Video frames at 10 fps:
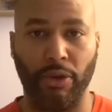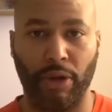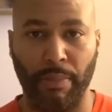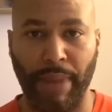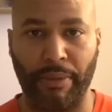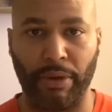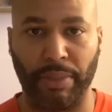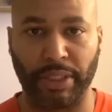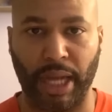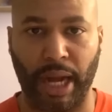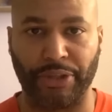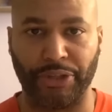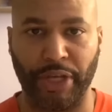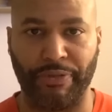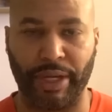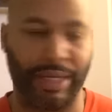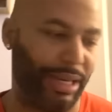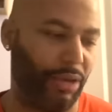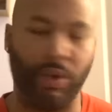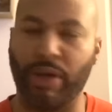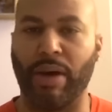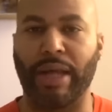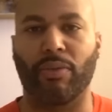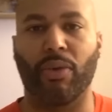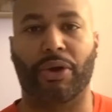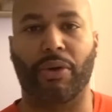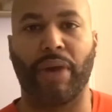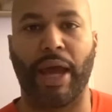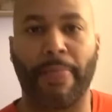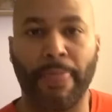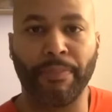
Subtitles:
you come back with a massage certificate, that we're going to have to work on that.